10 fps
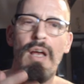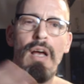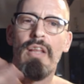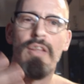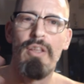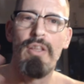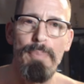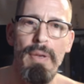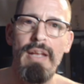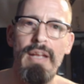and, and the
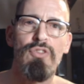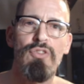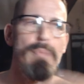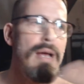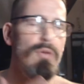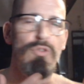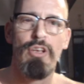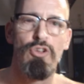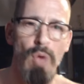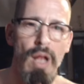penis and male
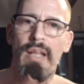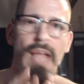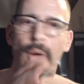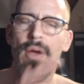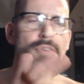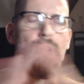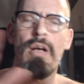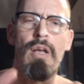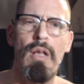sexuality, however